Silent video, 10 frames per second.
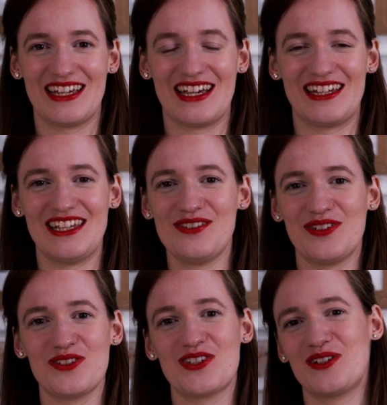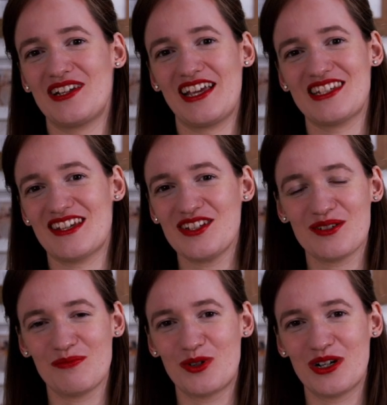And this feels so, like such
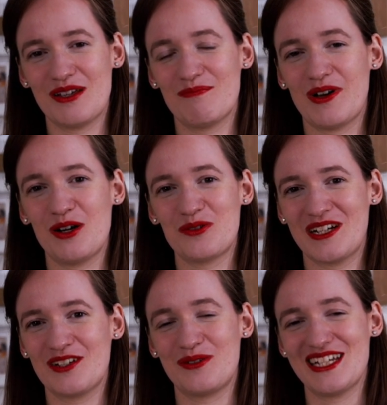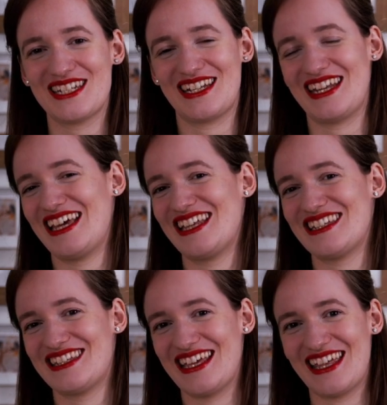a more empowering question uh,
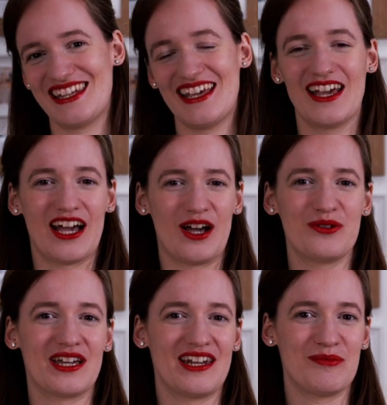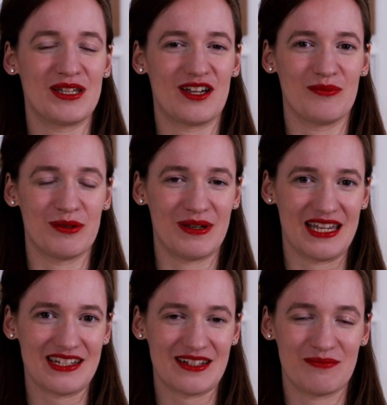than how can I become the
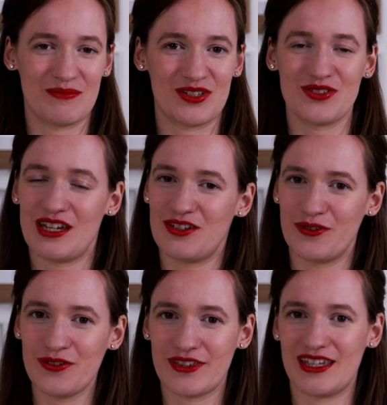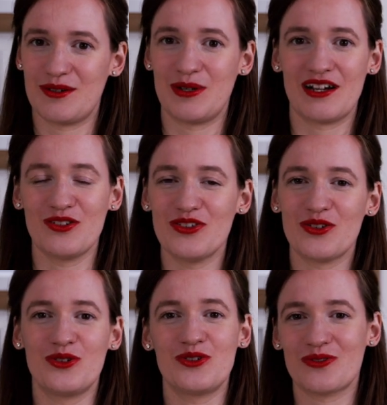best? Because I do think we are not
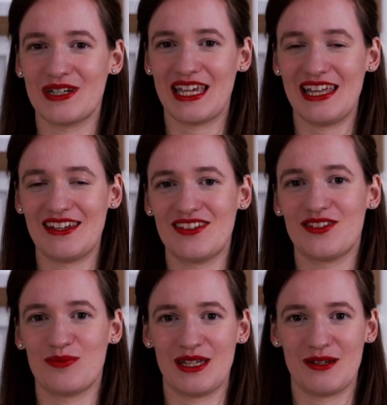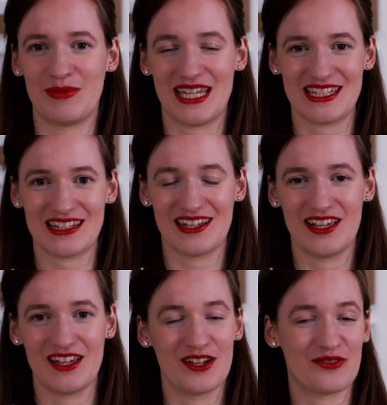all created to be the best.
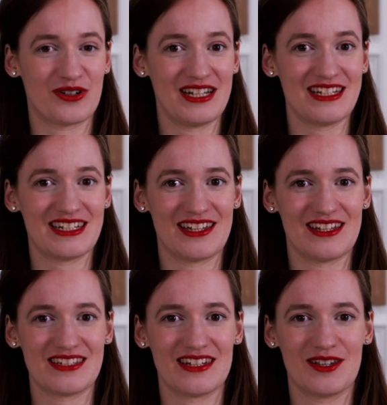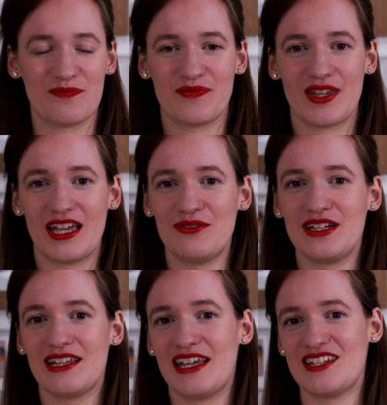For instance, I
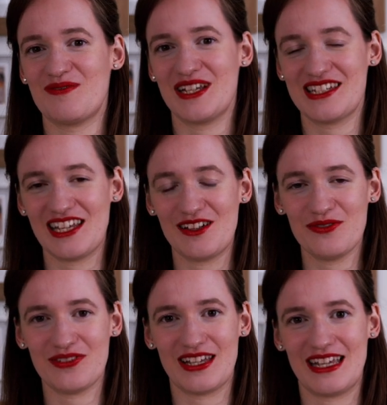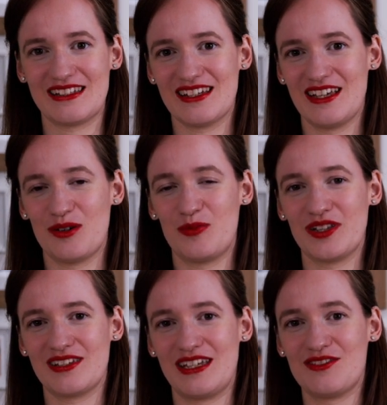realized myself that
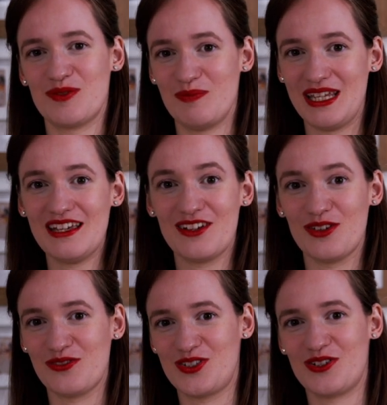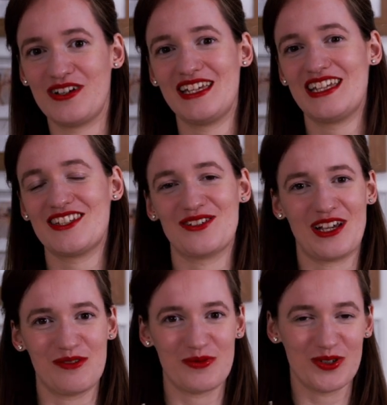what gives me a lot of joy is to
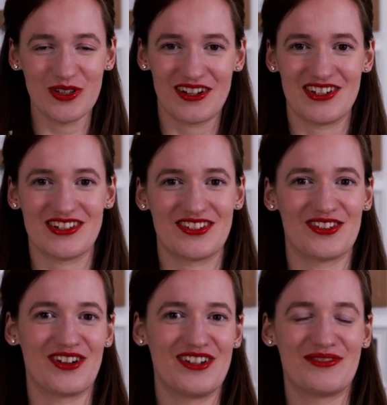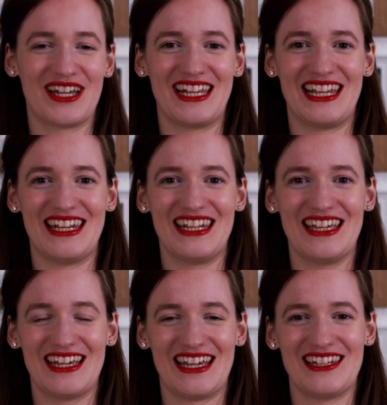help others to learn the violin.
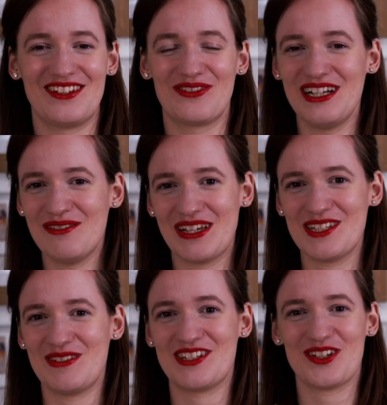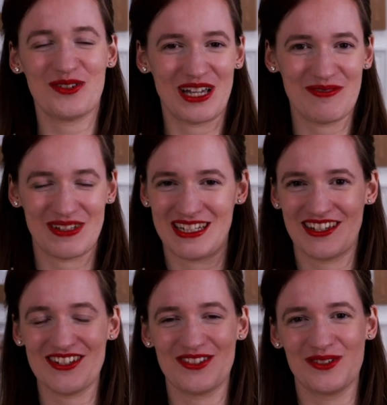And it really makes me so happy
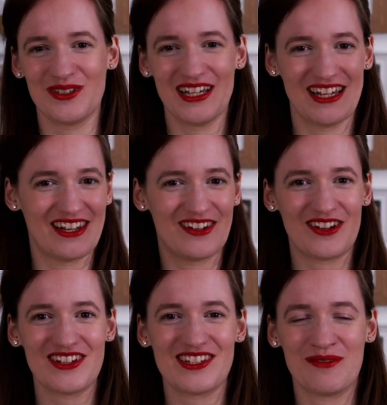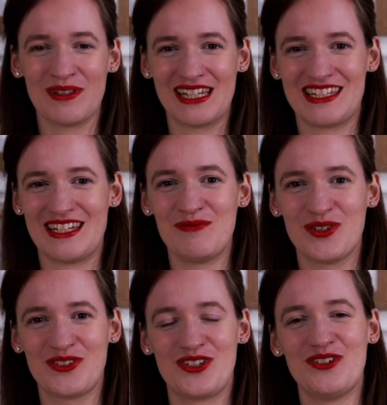just to learn somebody a
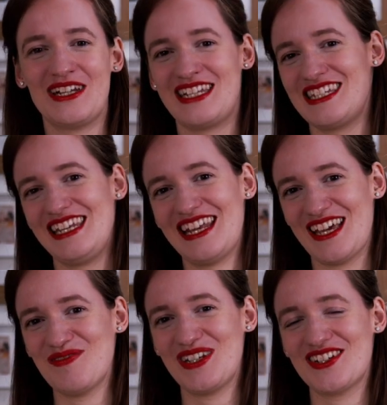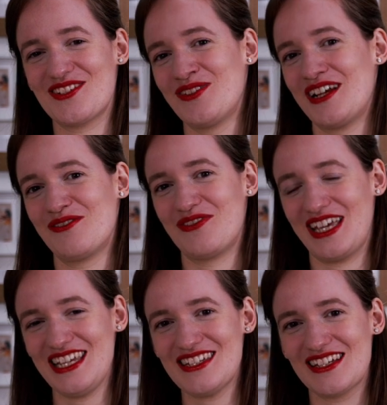simple tune and see the happiness on their
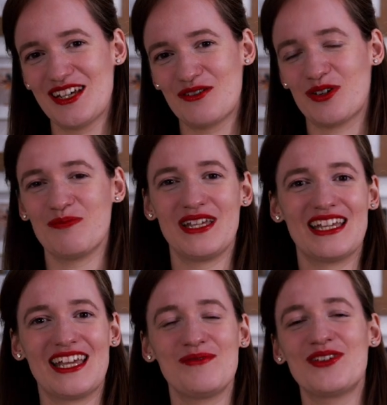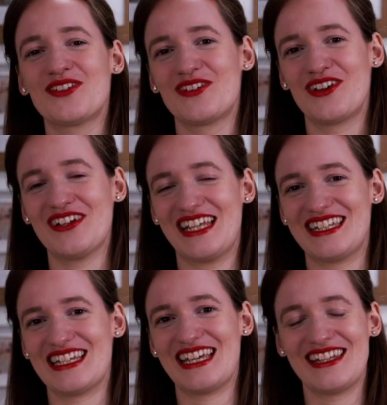face from being able to learn
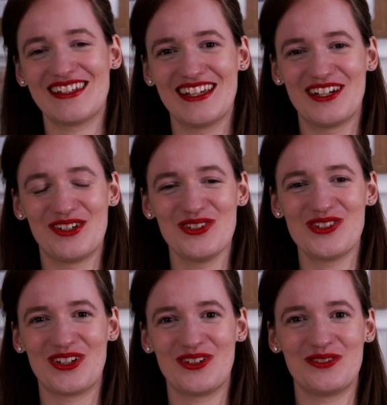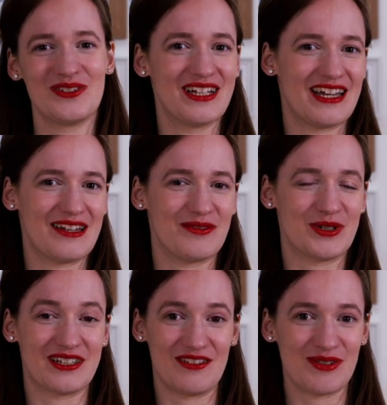it. And also,
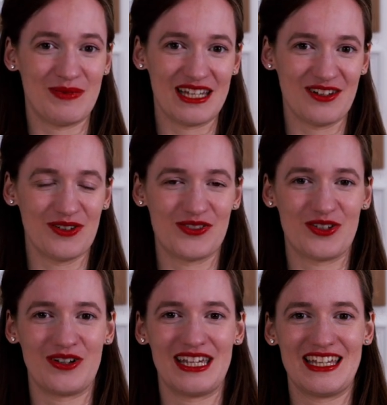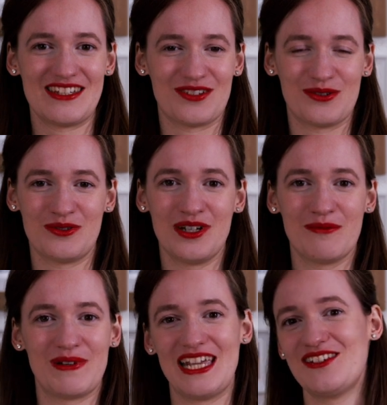what gives me a lot of joy is to
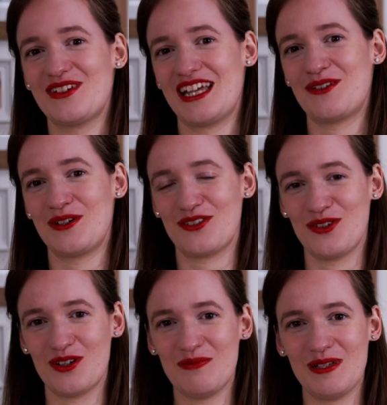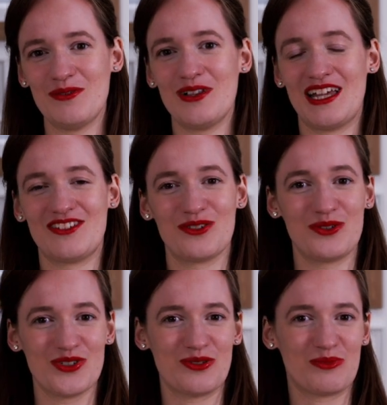play together with other people and to
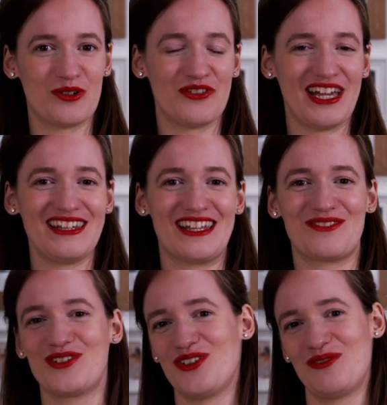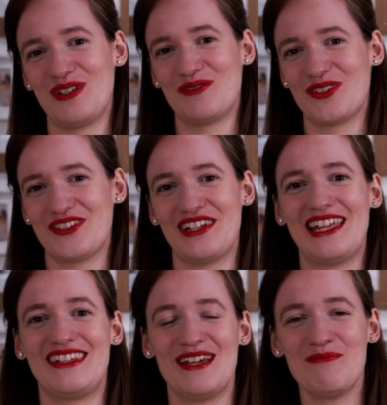also provide that for other people, to
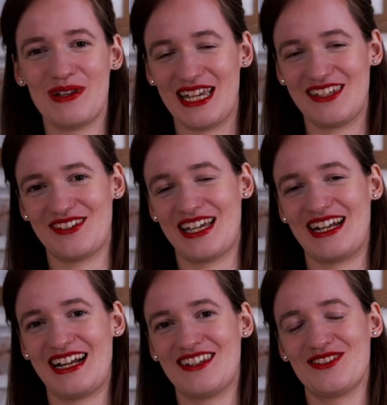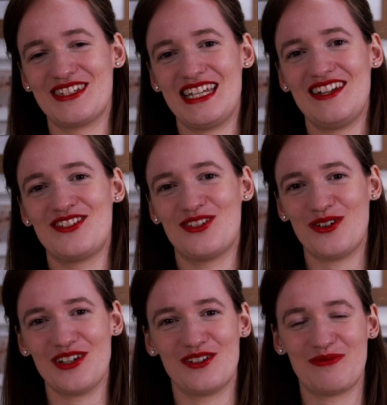let them play together and to see the
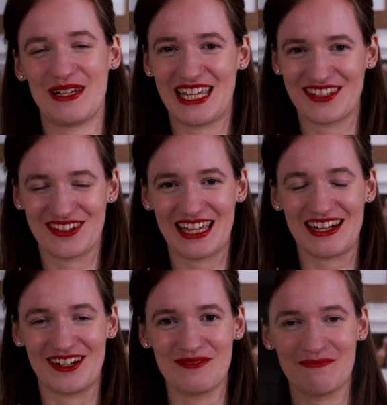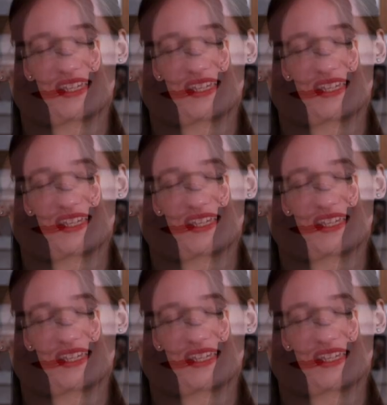joy of playing together.